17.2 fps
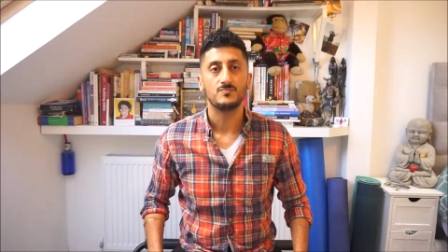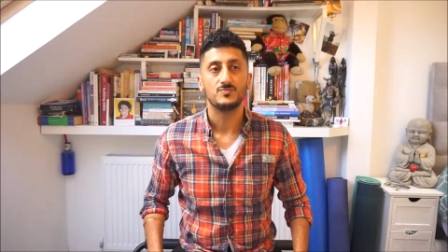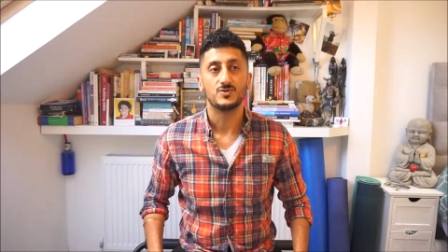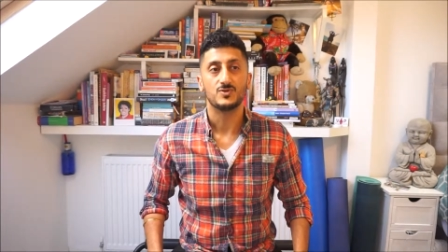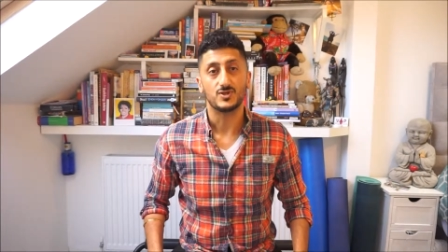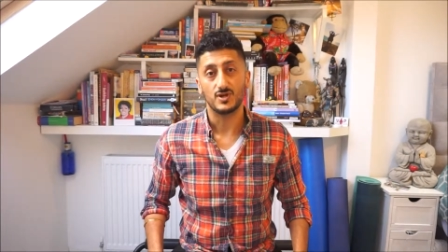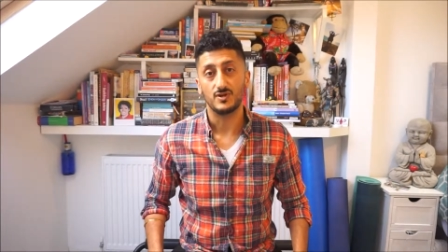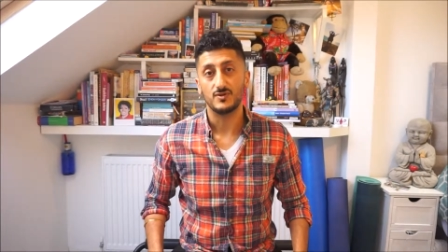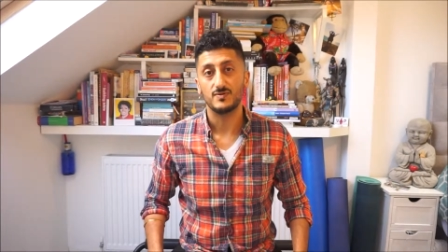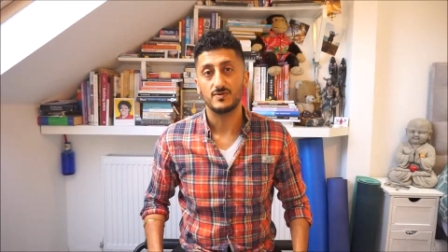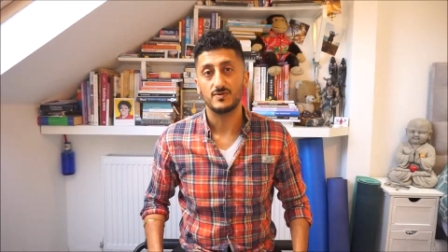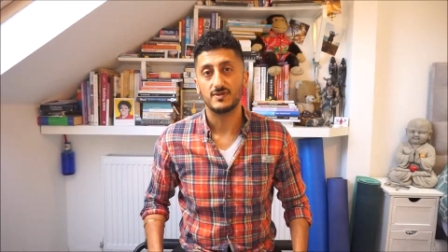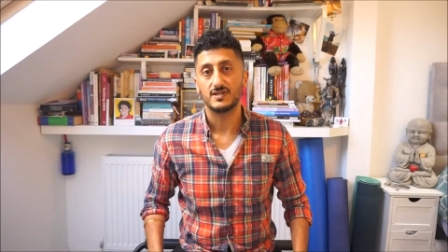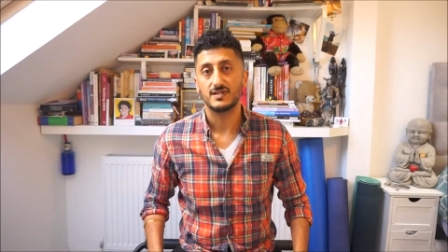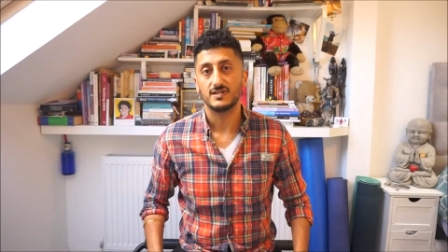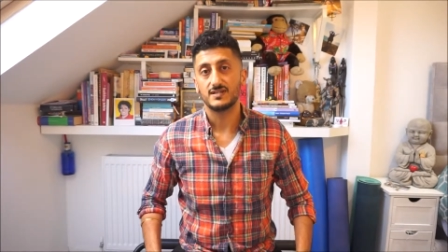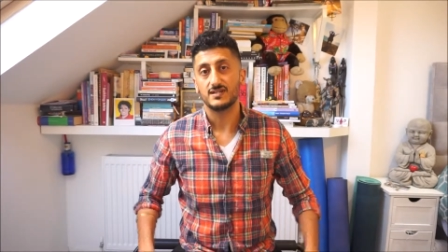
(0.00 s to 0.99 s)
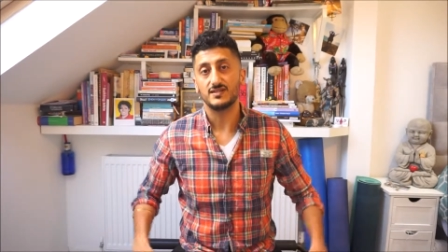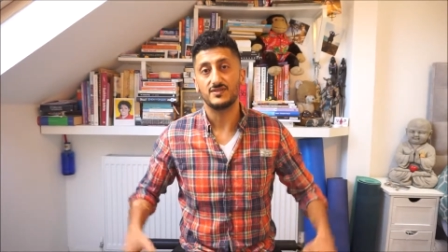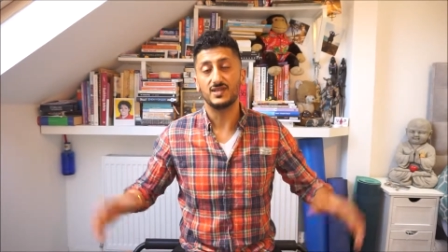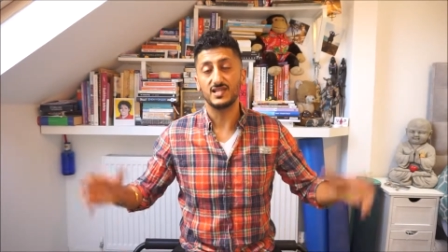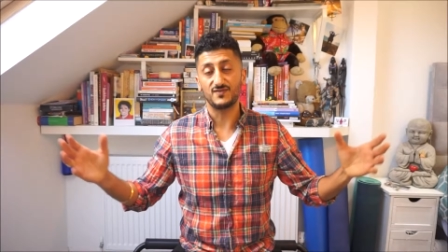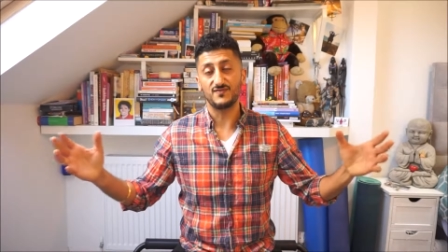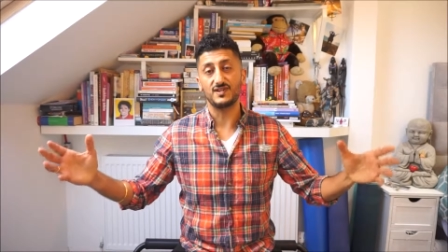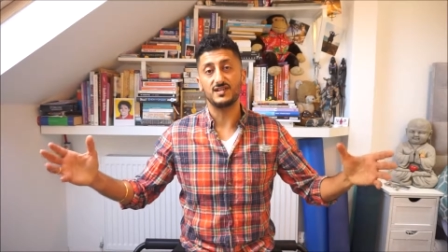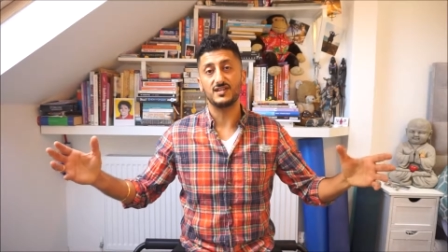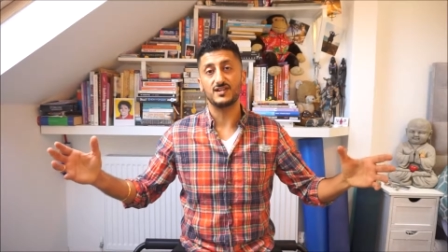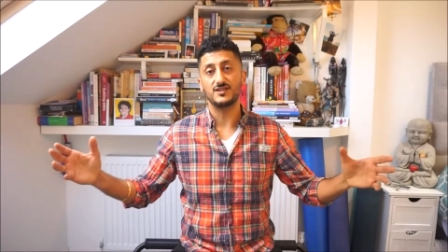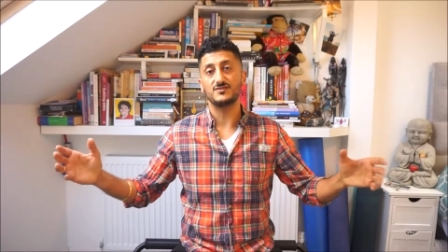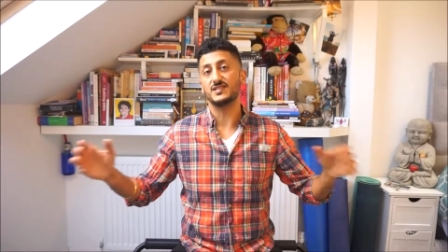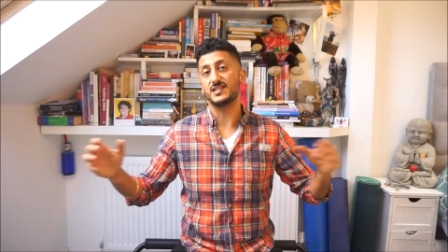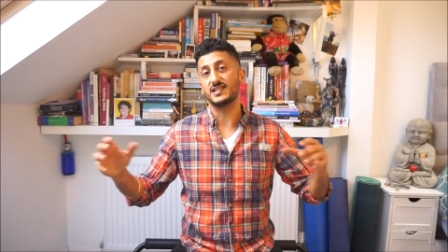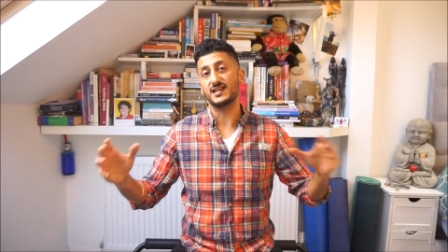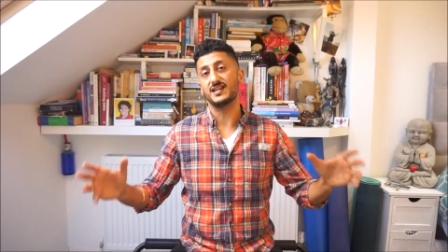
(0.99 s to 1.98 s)
So this video
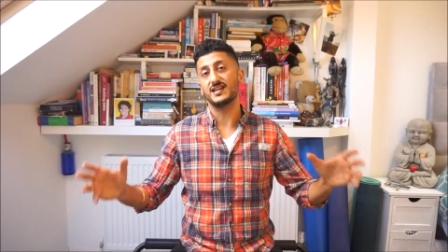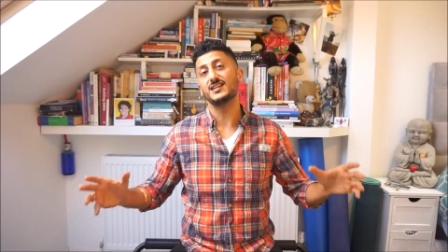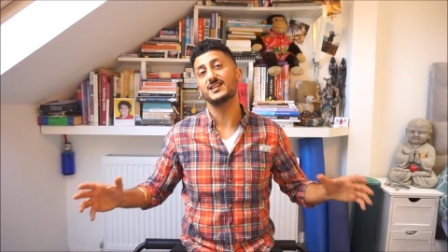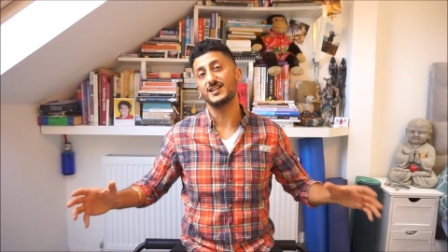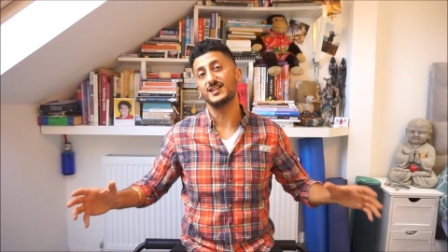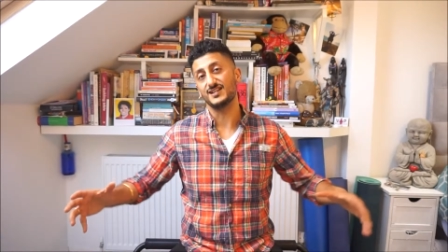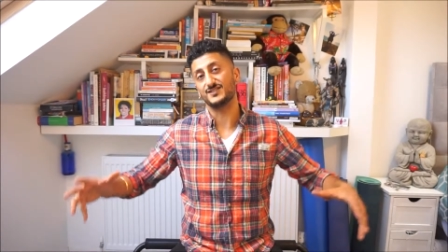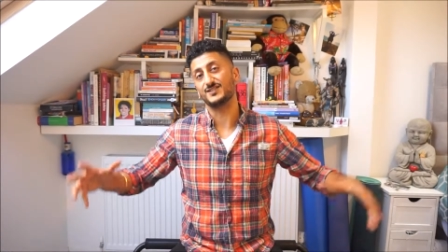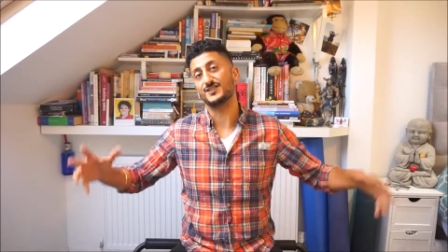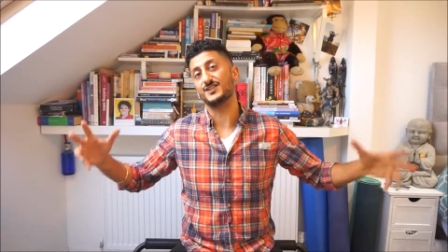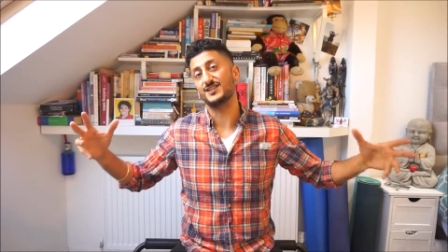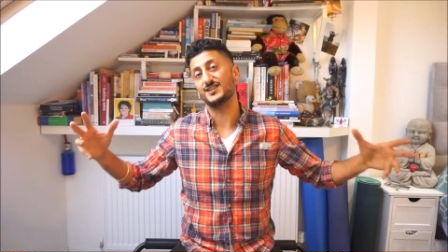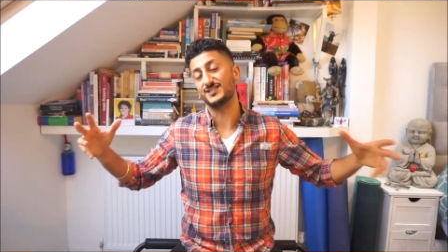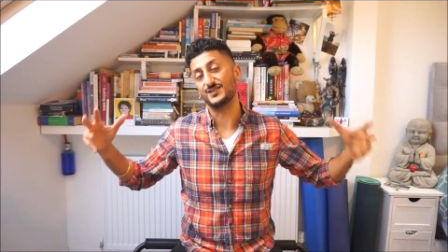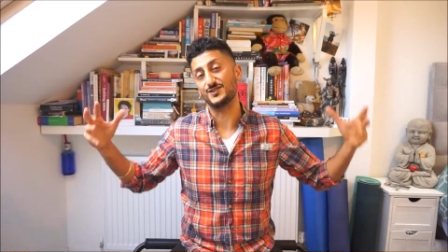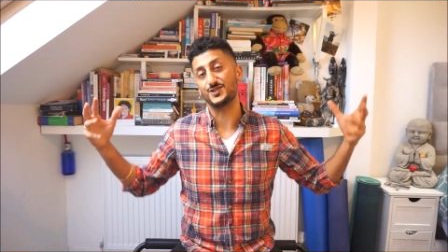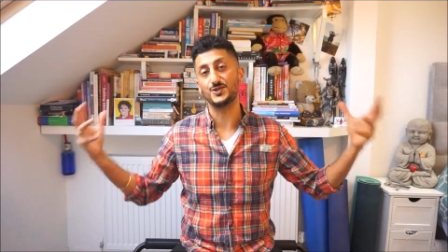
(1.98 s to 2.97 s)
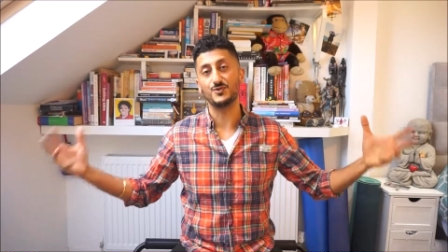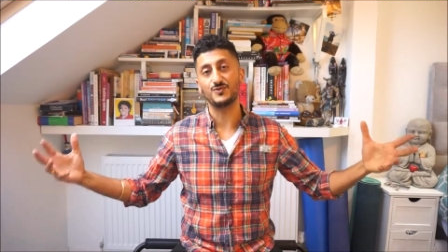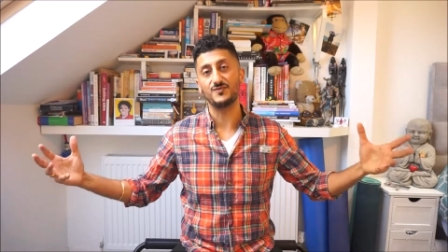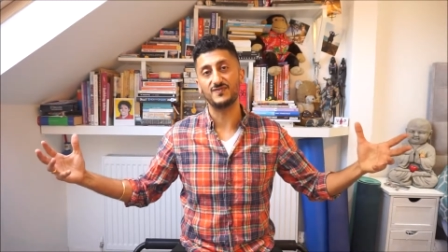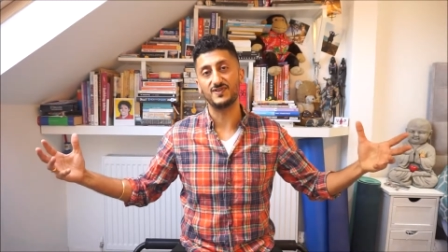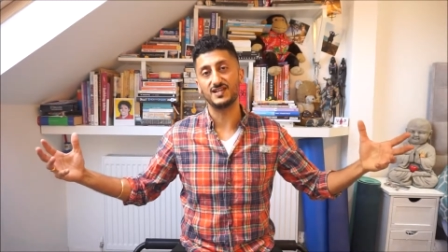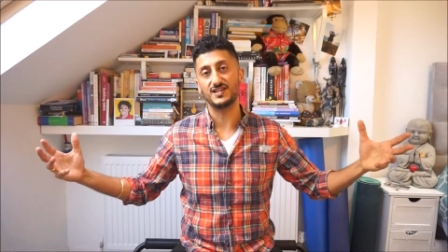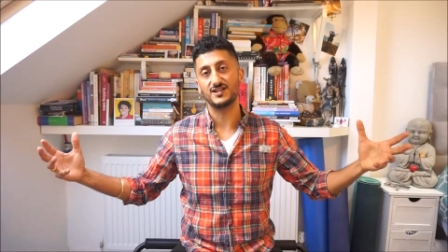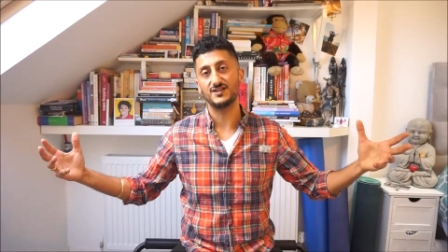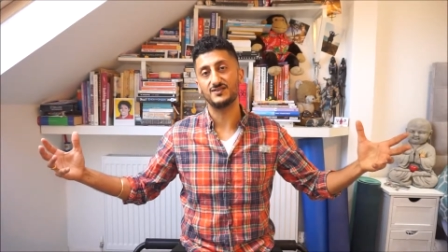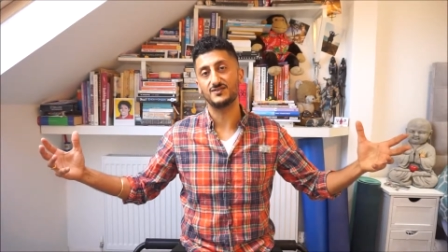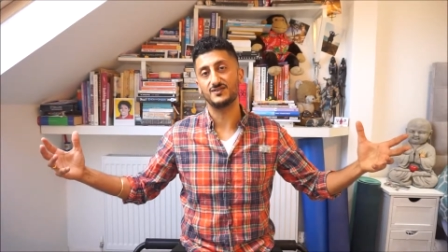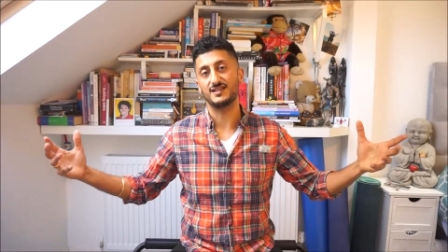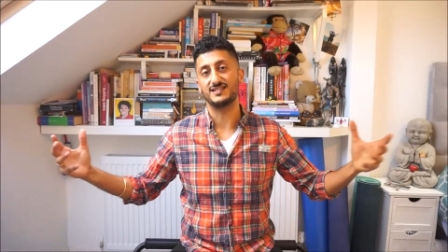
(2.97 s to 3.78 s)
today is a short video.